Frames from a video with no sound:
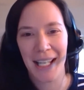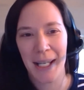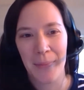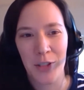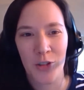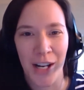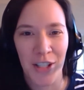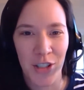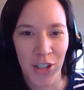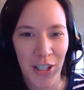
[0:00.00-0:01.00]
I am the
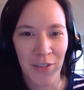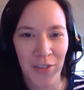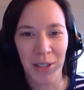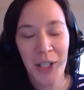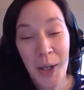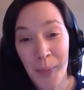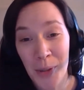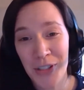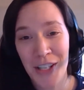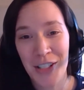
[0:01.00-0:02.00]
director of the
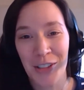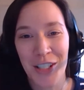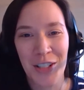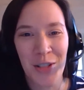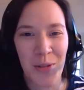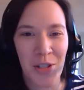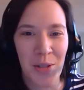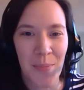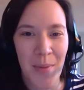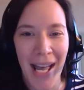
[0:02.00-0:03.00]
Personalized Learning
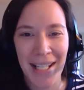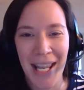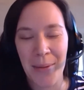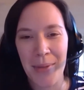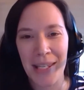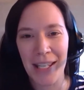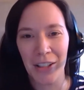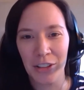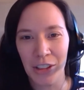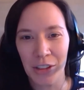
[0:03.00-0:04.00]
Consortium at
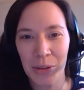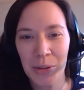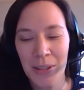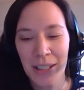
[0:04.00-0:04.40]
APLU.